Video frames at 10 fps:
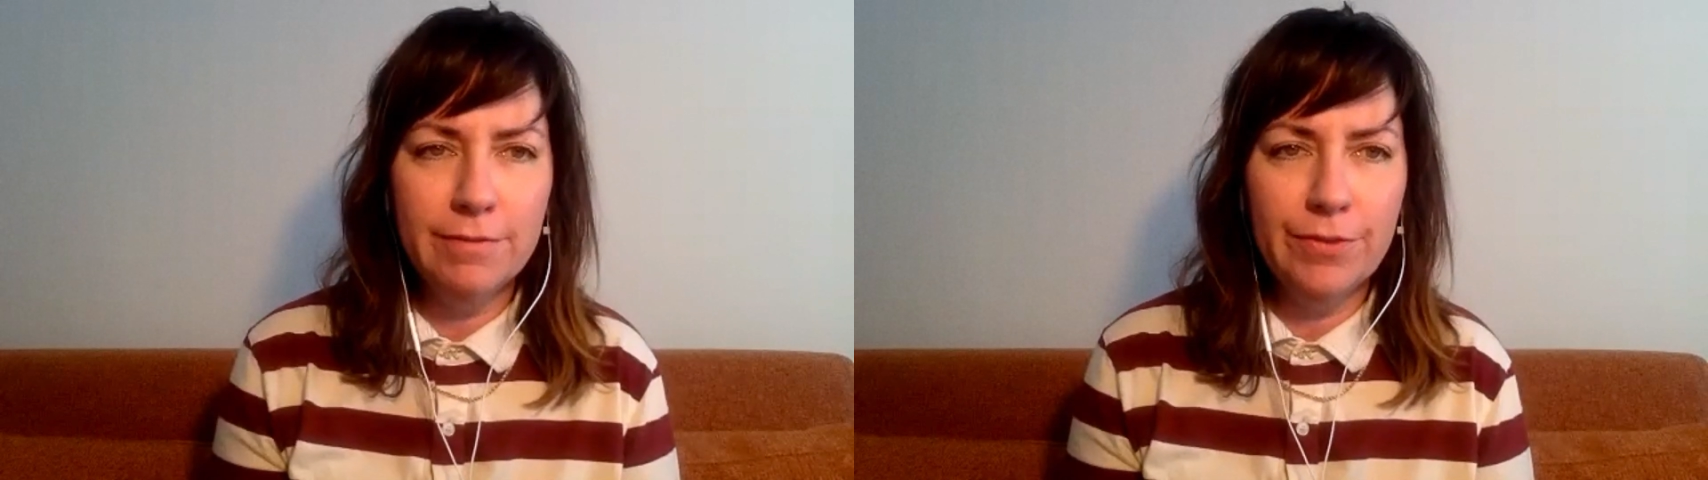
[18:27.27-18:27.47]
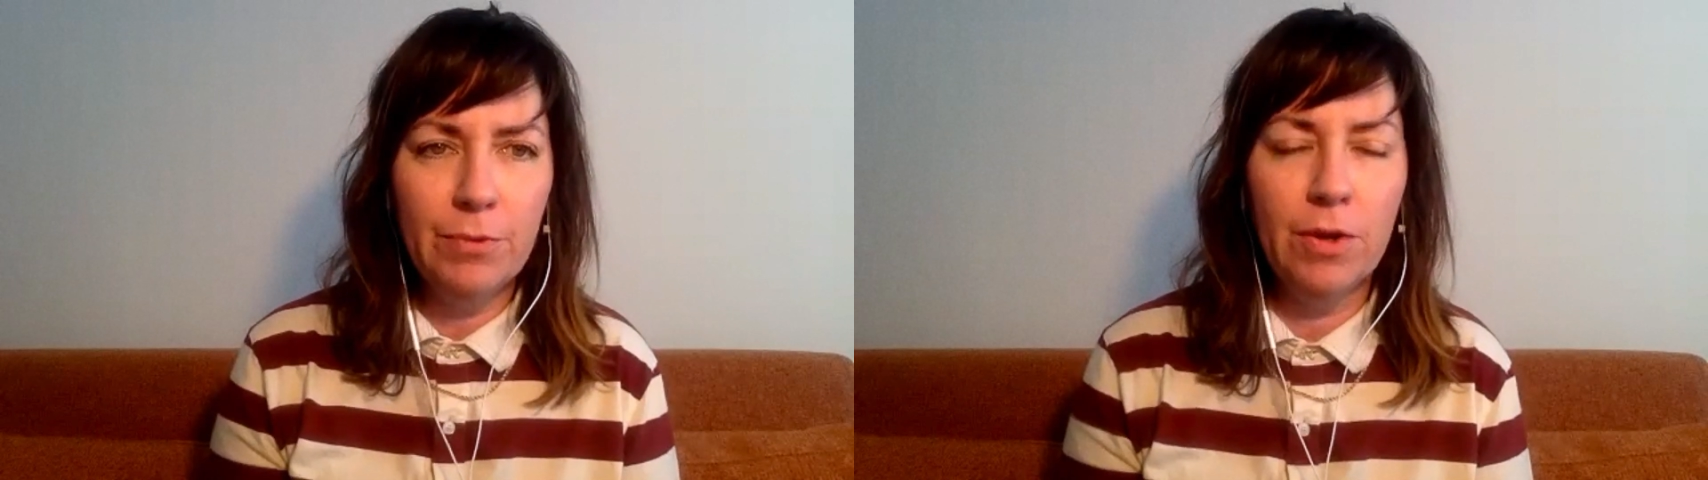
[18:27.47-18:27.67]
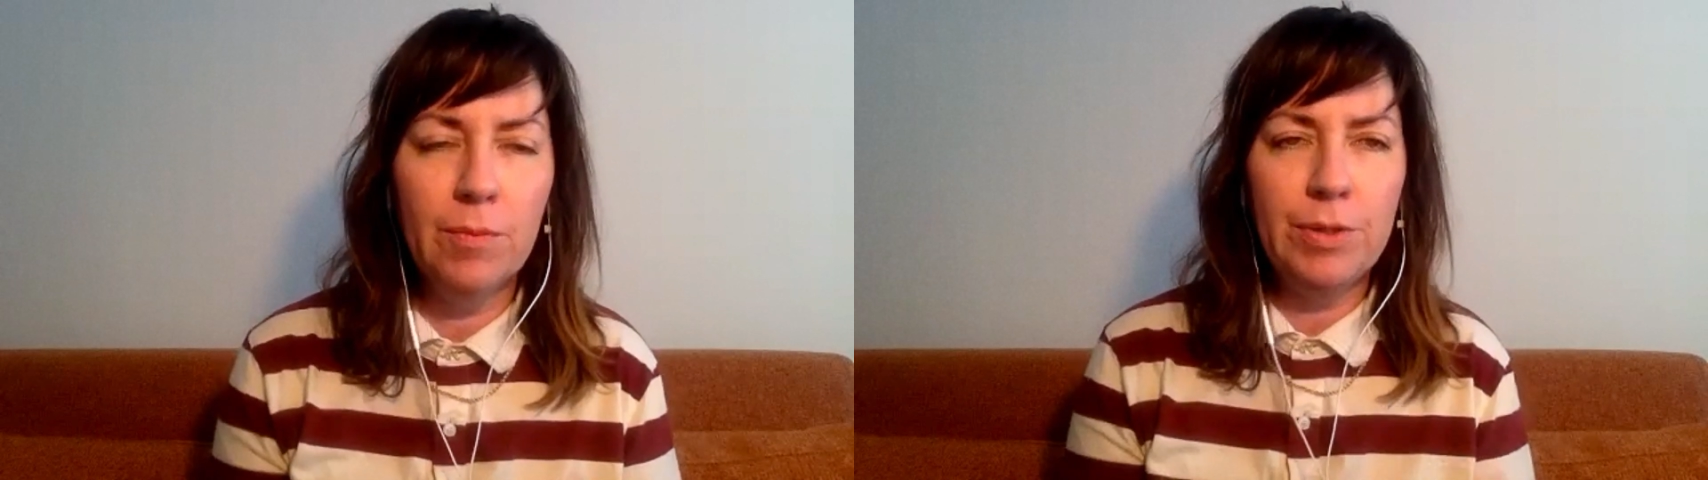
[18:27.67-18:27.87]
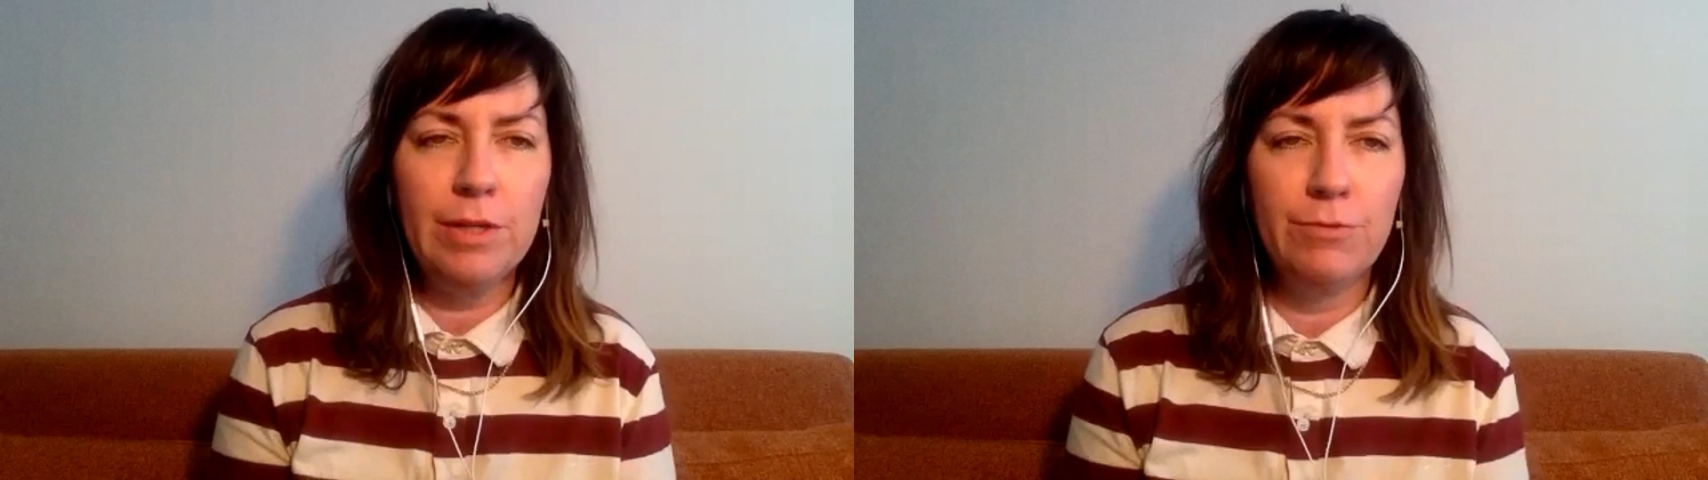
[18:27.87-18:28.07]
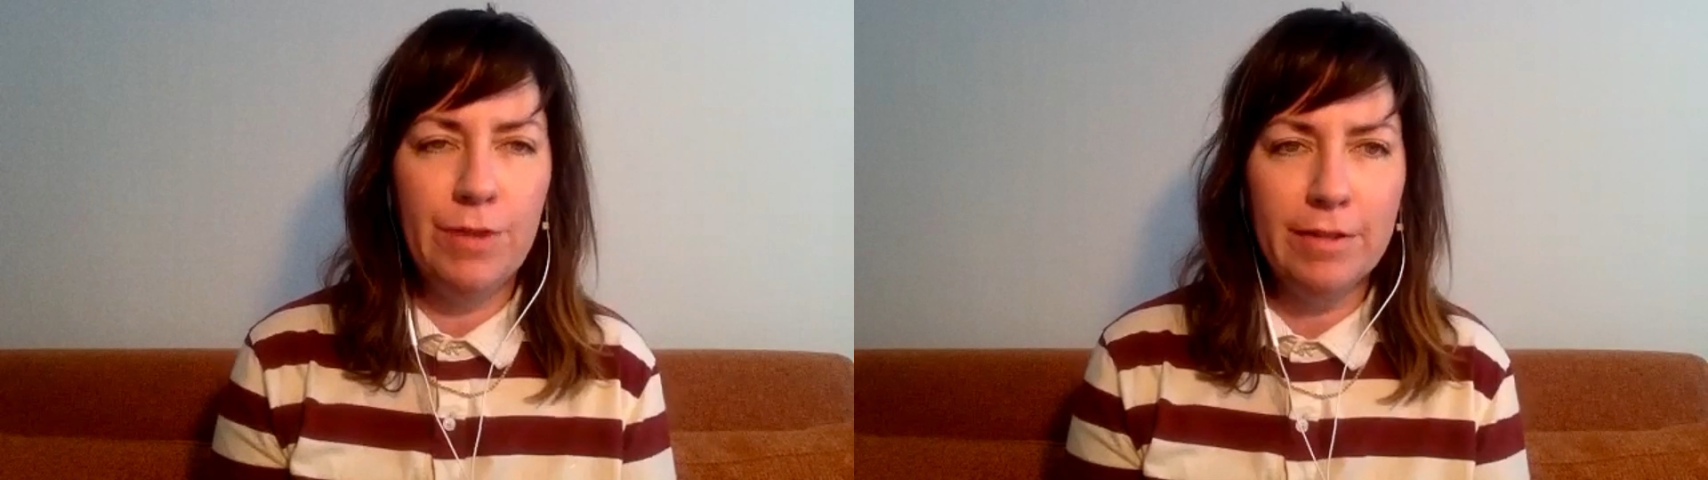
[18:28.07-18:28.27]
They want to be
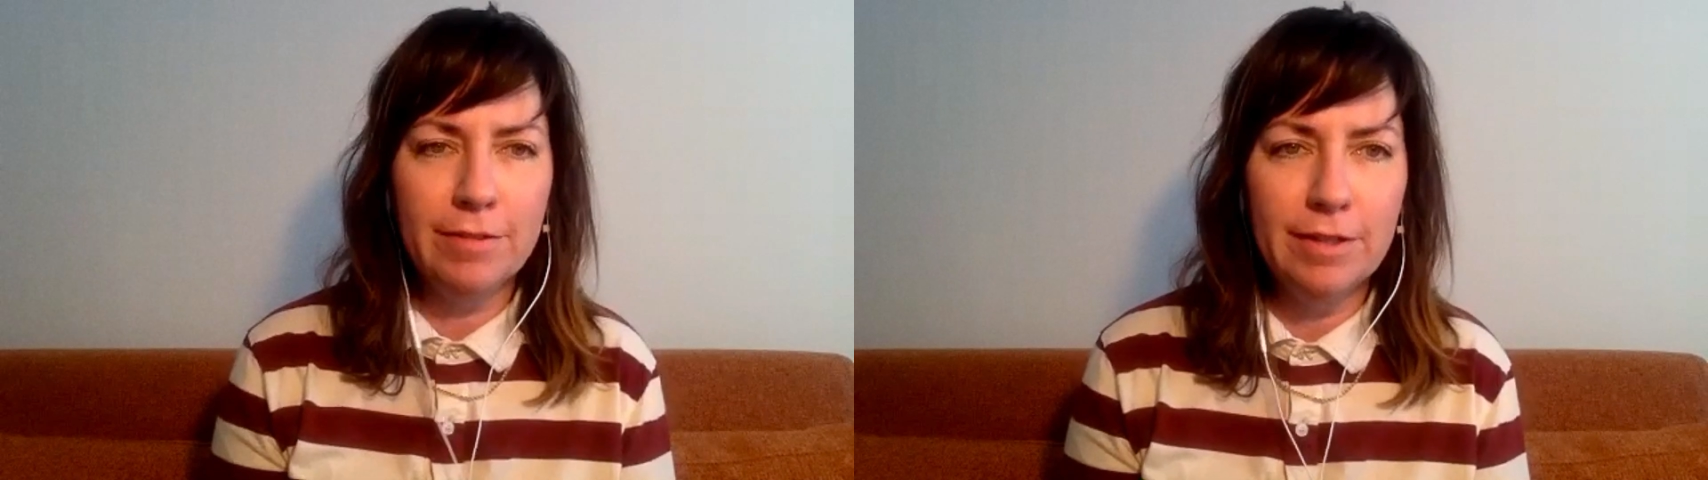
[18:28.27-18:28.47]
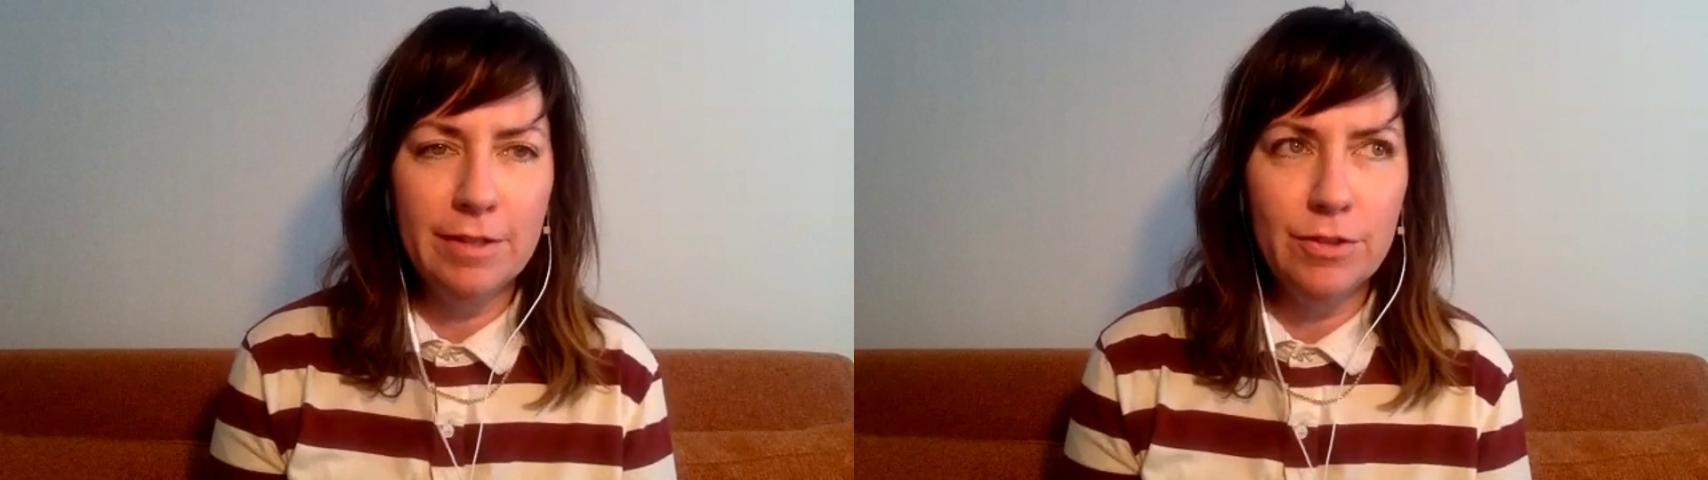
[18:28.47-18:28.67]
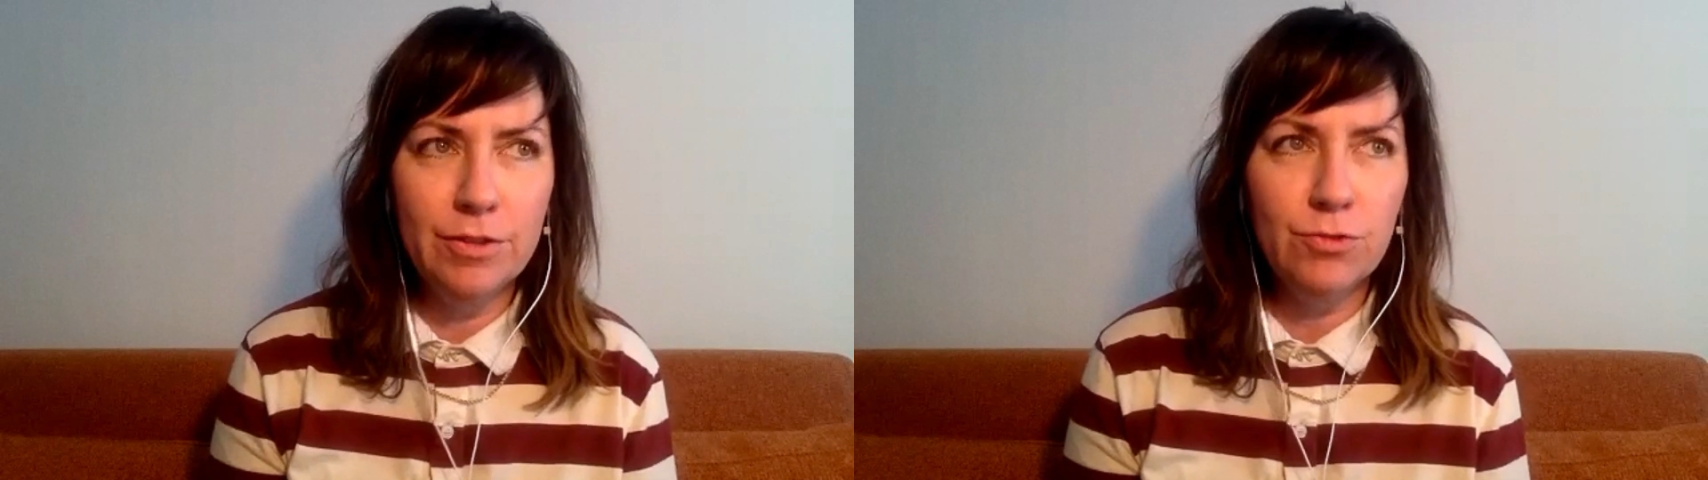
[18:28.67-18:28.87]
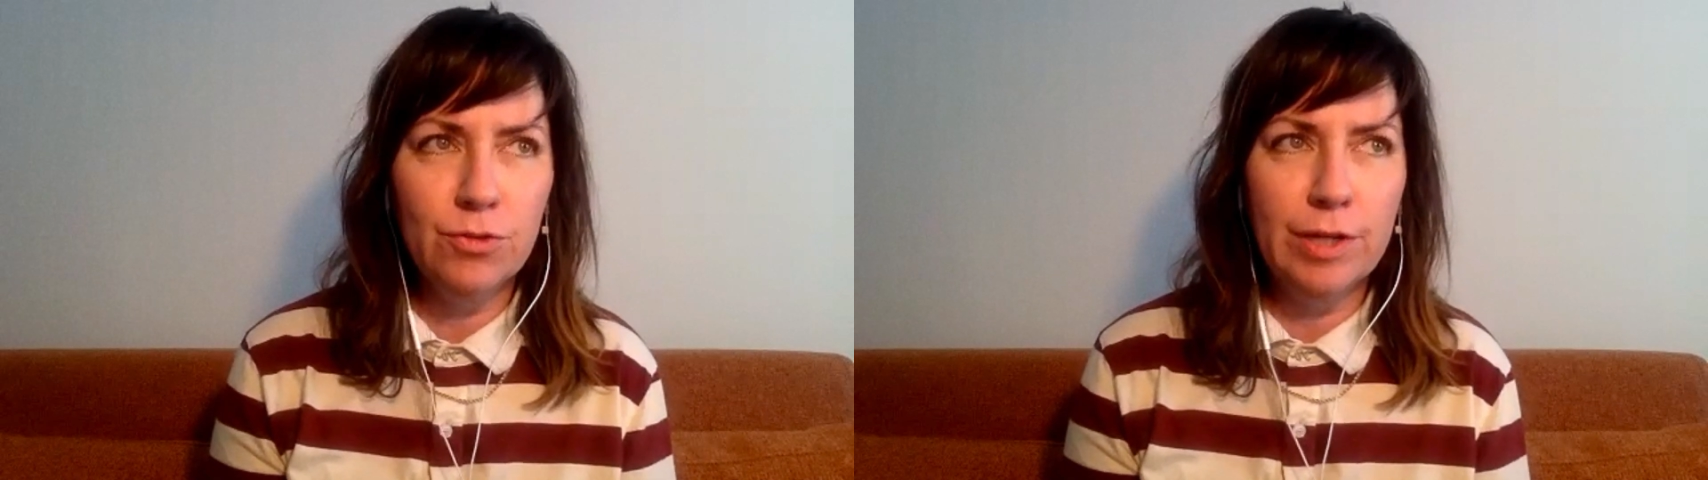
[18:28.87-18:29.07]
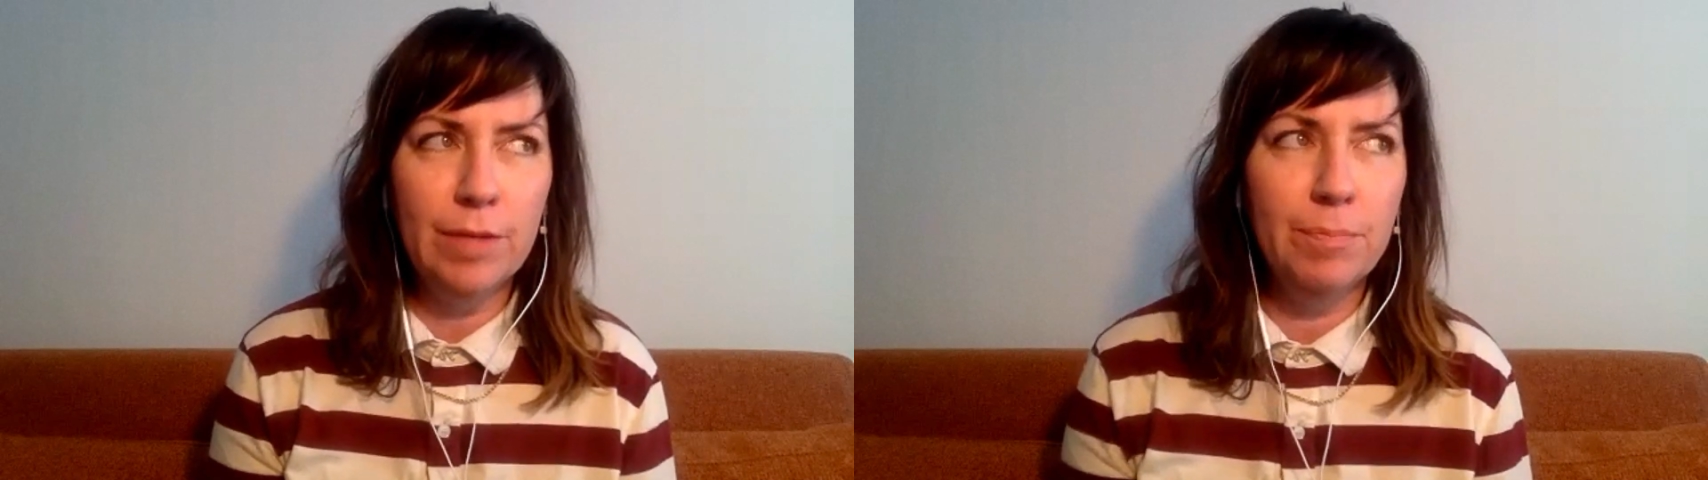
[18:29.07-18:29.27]
invested in the
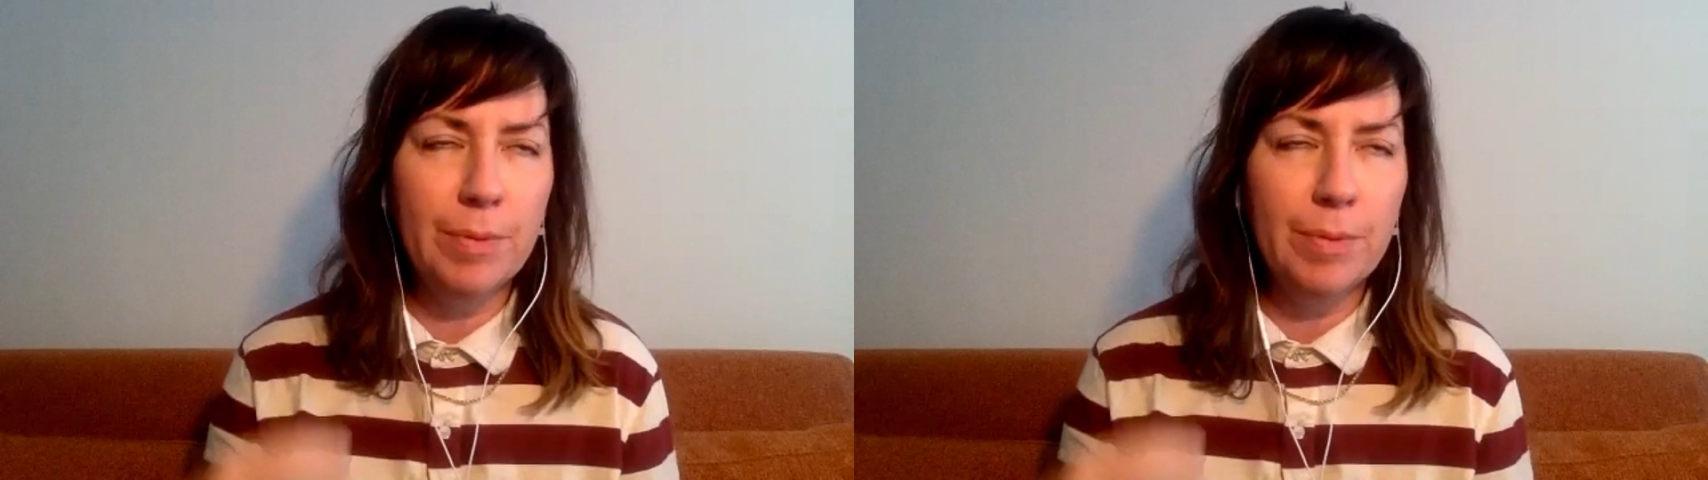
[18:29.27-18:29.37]
story,